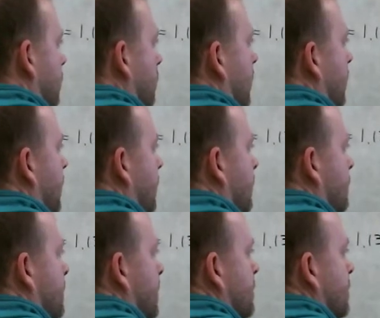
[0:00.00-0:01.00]
And that gives
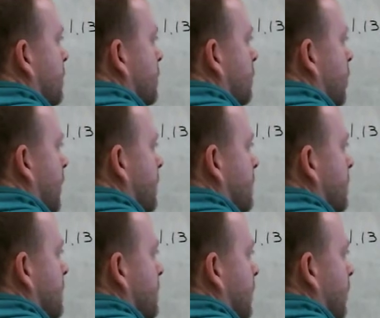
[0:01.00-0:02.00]
us
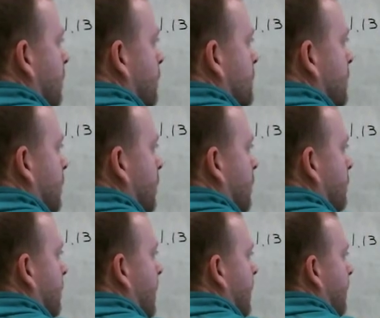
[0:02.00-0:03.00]

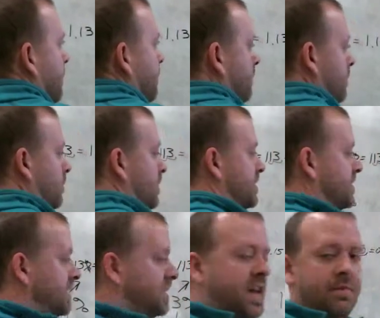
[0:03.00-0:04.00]
0.005, which is the
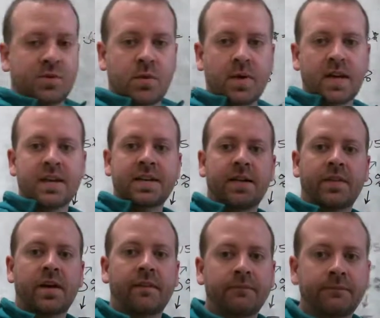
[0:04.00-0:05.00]
same as what we got down
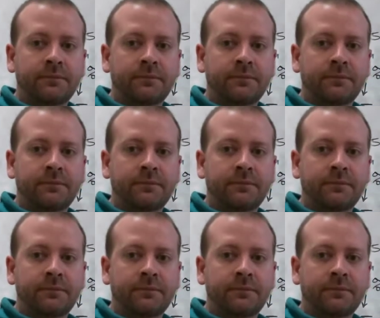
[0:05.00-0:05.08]
there.